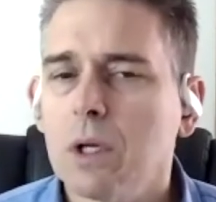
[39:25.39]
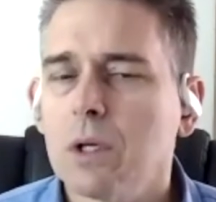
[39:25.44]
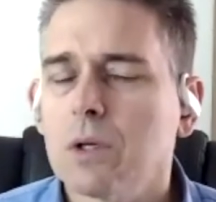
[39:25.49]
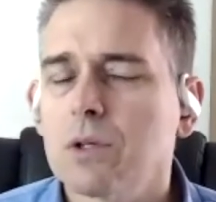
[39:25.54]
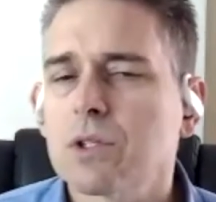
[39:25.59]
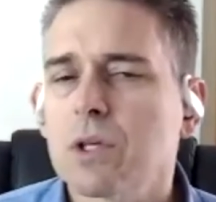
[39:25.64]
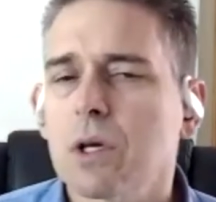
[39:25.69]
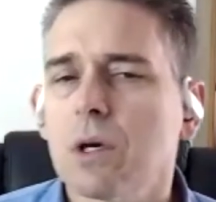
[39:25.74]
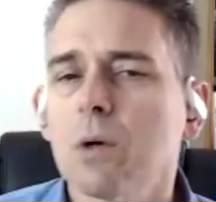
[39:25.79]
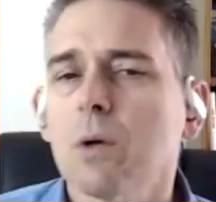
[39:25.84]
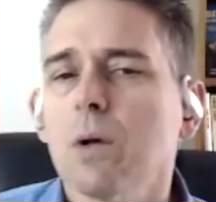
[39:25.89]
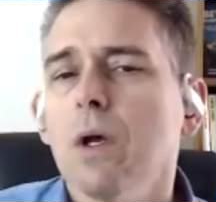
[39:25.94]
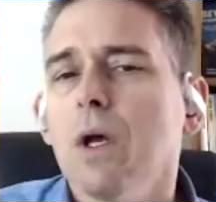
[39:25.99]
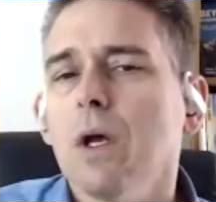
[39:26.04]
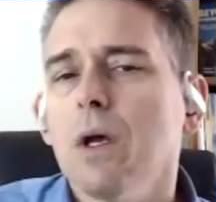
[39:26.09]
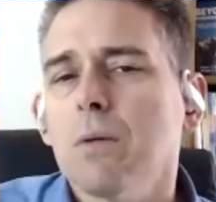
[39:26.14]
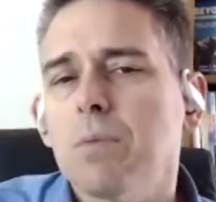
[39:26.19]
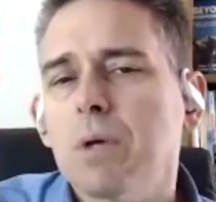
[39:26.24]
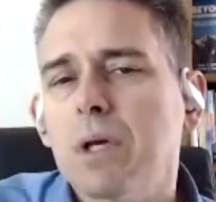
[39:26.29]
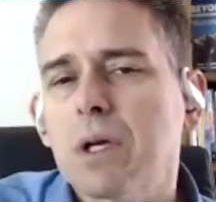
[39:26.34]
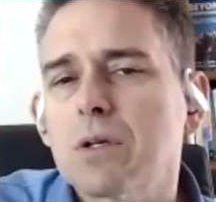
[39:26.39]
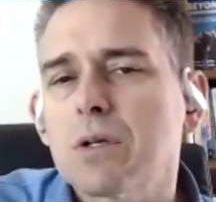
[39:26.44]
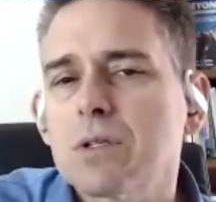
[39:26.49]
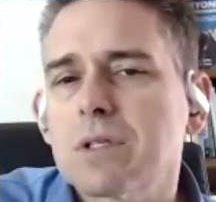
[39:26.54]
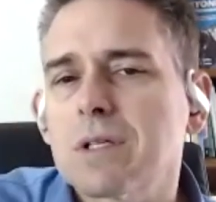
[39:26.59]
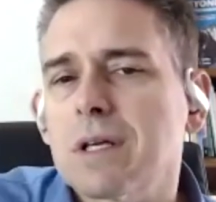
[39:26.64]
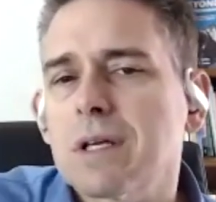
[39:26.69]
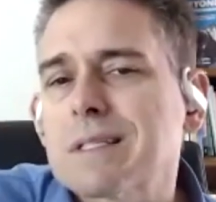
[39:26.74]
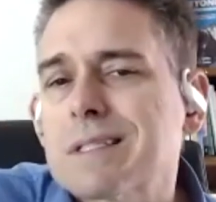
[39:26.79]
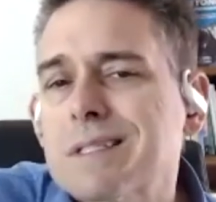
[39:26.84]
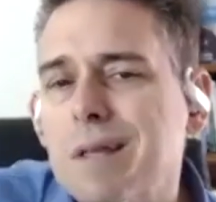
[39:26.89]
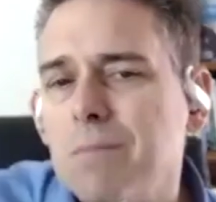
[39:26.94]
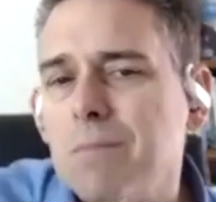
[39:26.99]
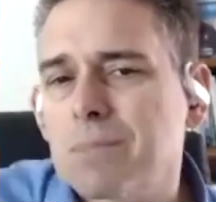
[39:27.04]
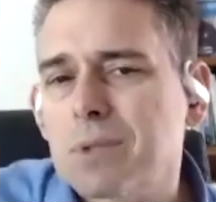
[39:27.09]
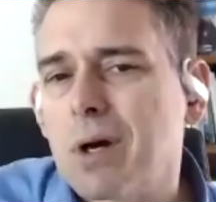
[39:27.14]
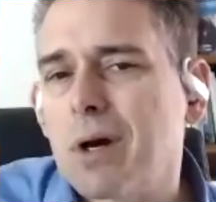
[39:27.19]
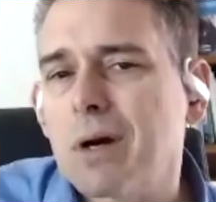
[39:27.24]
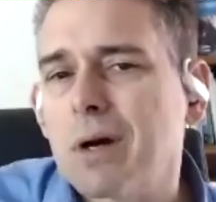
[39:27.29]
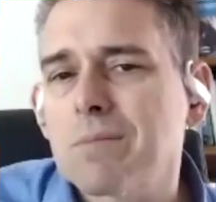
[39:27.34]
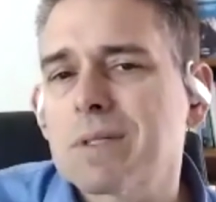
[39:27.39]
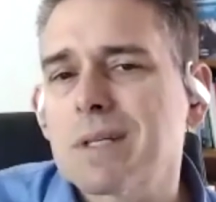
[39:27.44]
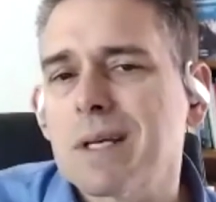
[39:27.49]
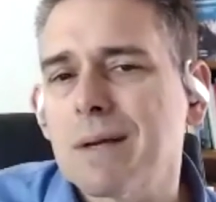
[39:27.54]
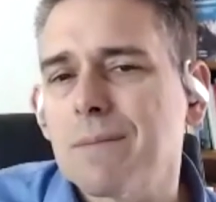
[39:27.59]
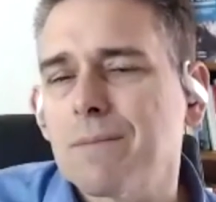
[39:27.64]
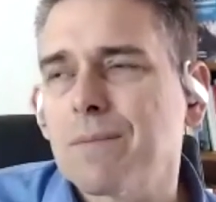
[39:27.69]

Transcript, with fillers: So, because sometimes